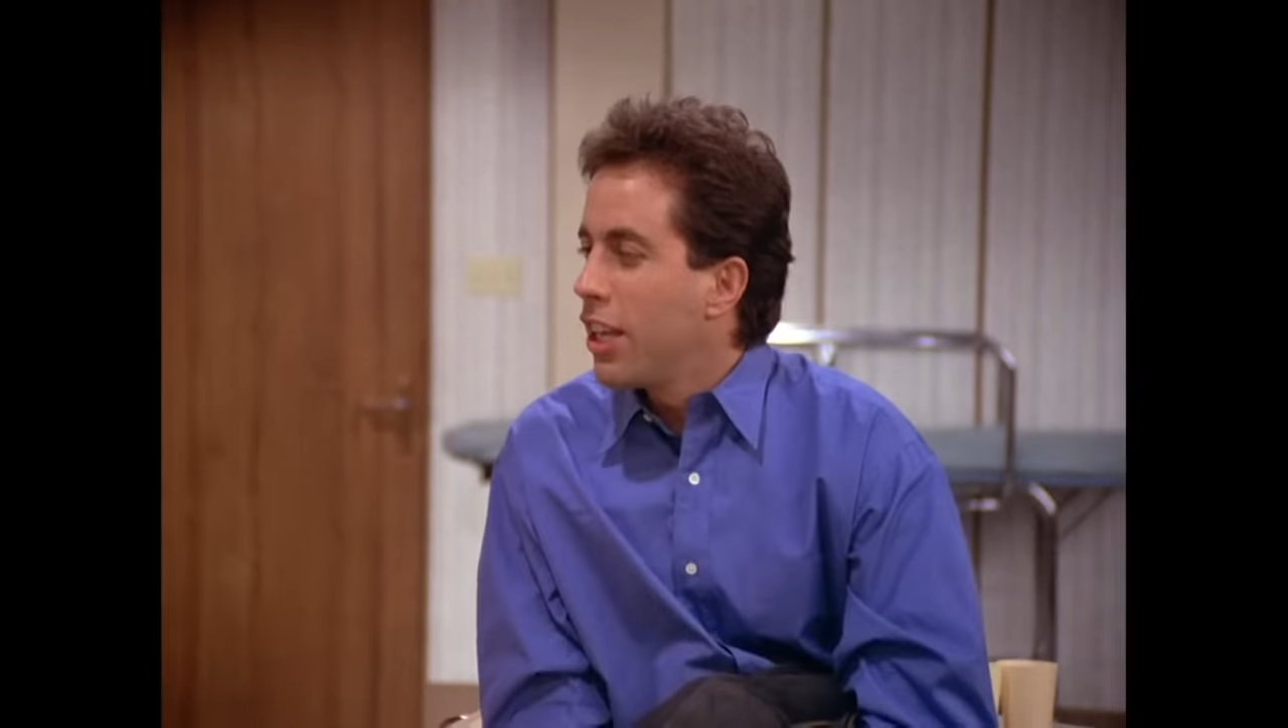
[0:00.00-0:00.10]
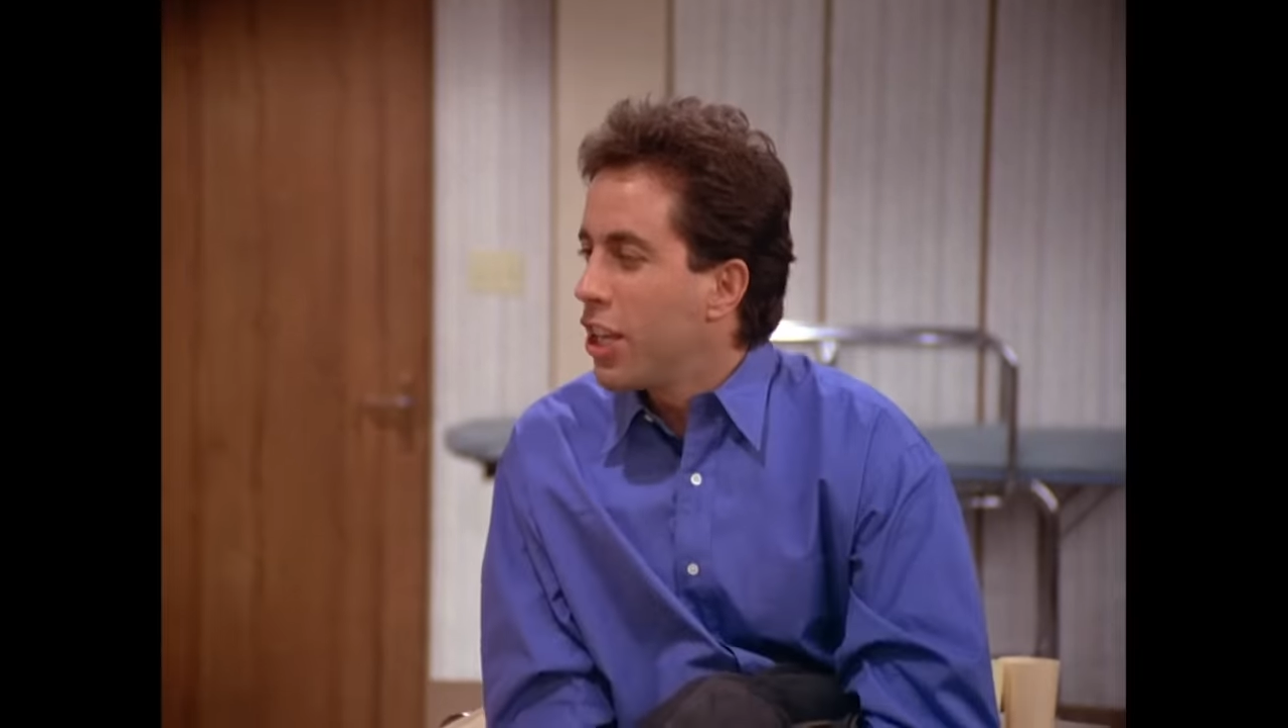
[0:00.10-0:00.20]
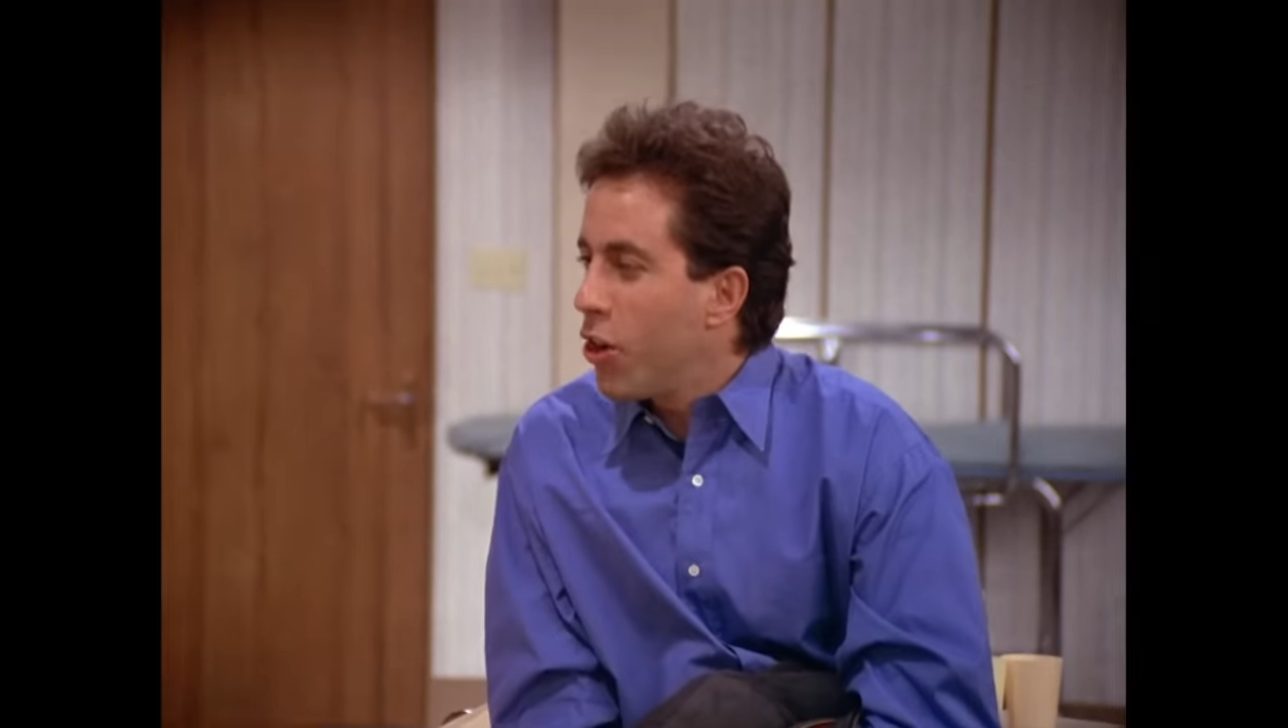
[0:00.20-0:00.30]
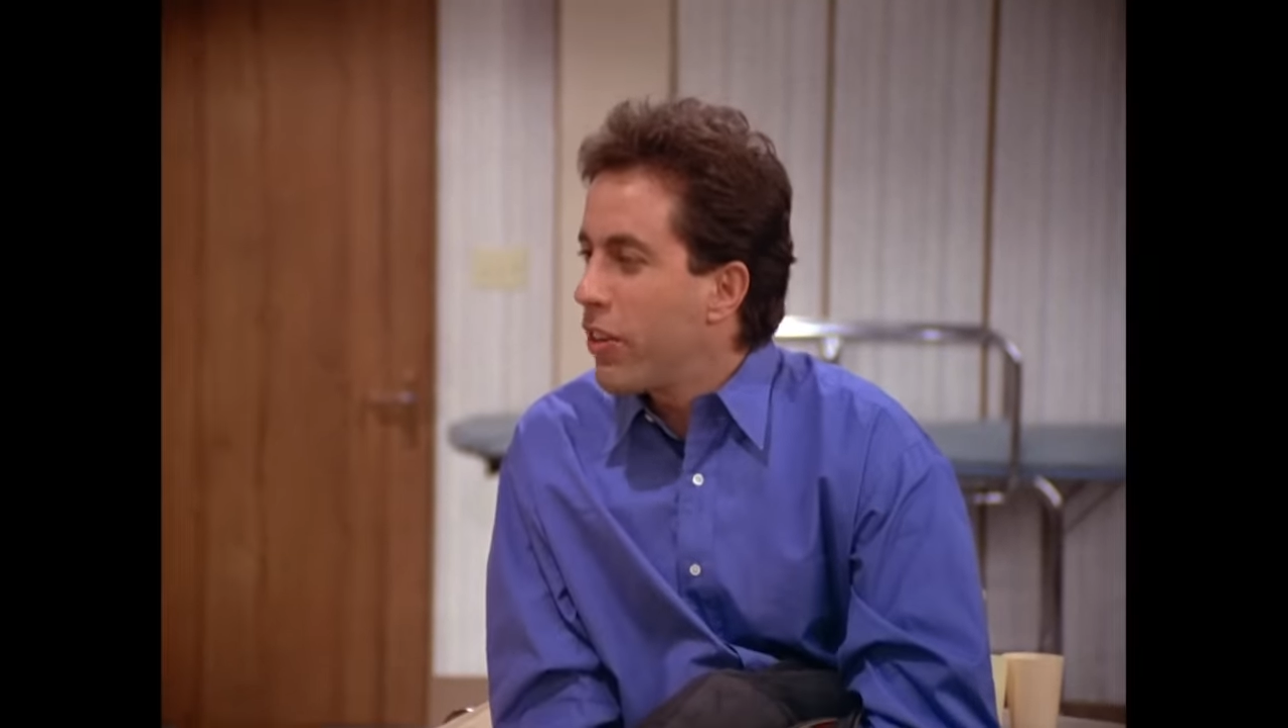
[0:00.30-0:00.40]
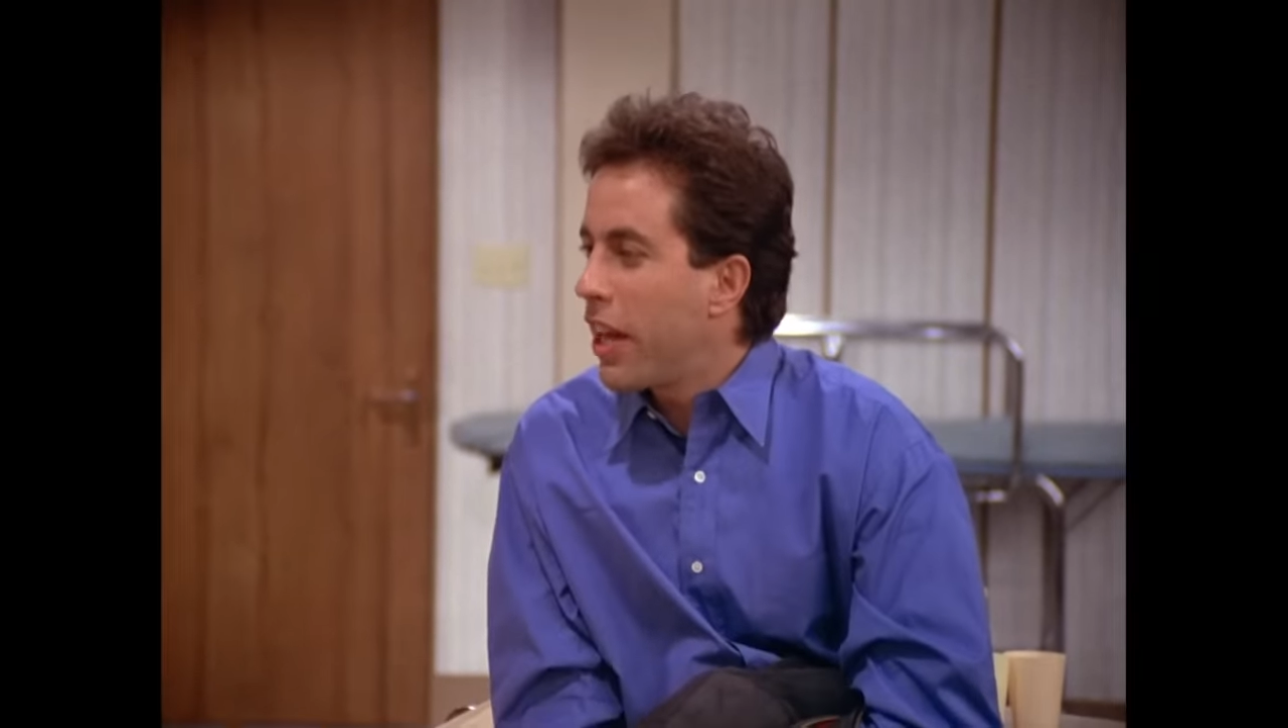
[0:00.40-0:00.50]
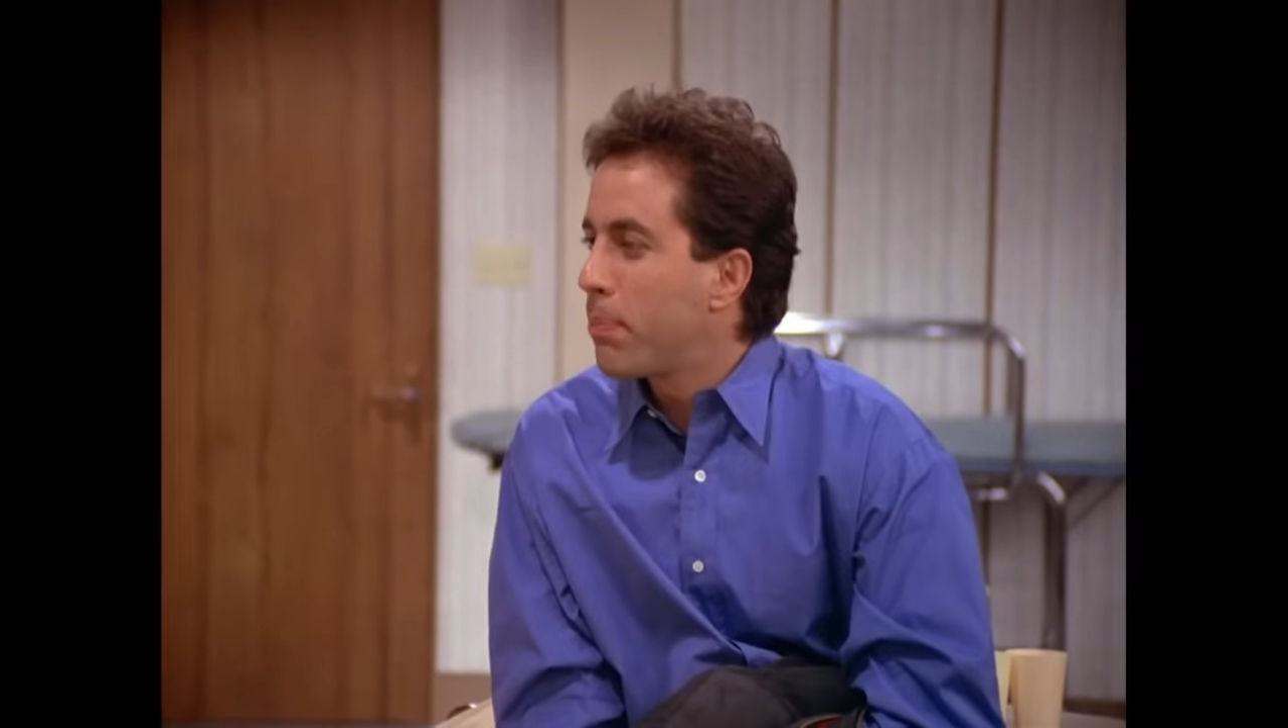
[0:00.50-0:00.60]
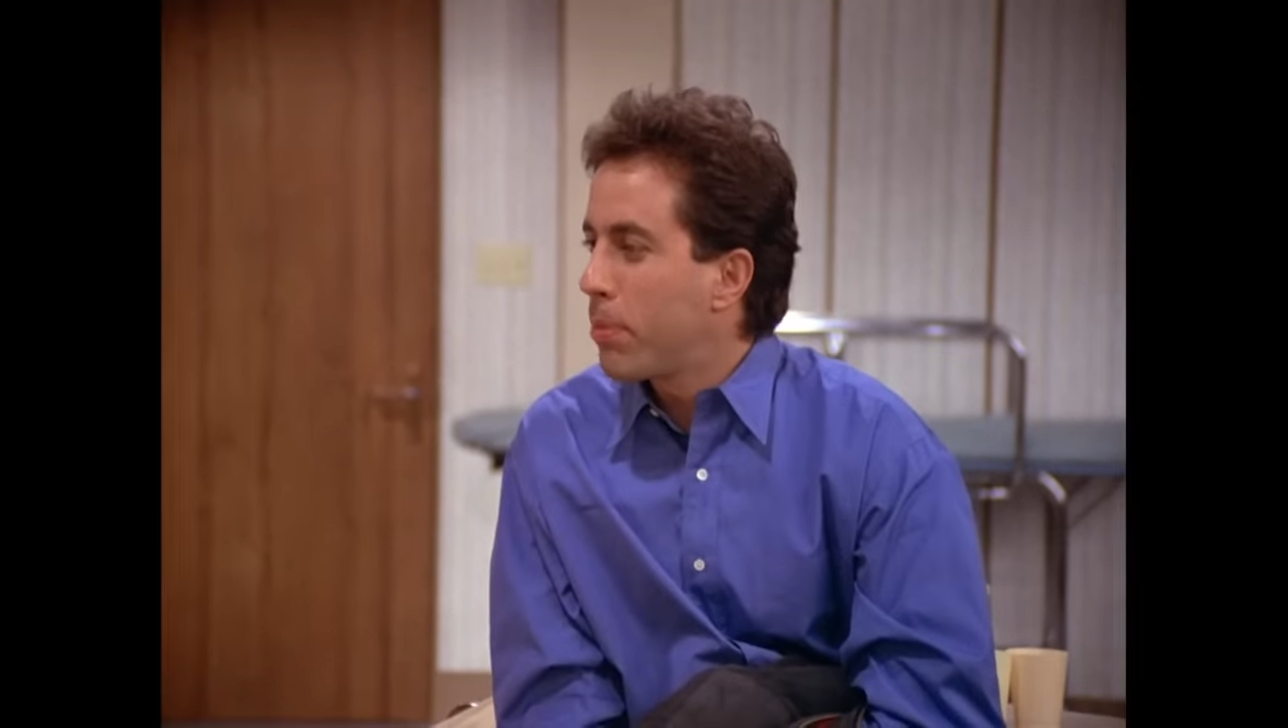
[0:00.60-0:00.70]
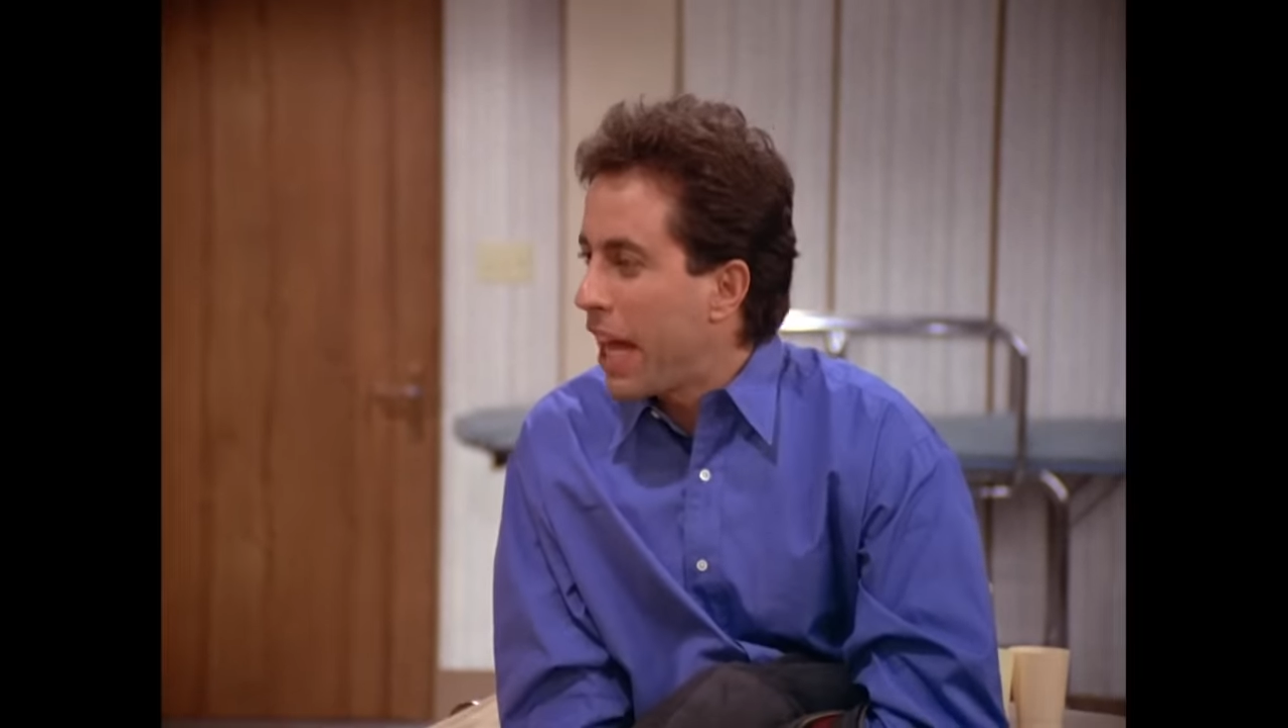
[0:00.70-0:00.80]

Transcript: you know that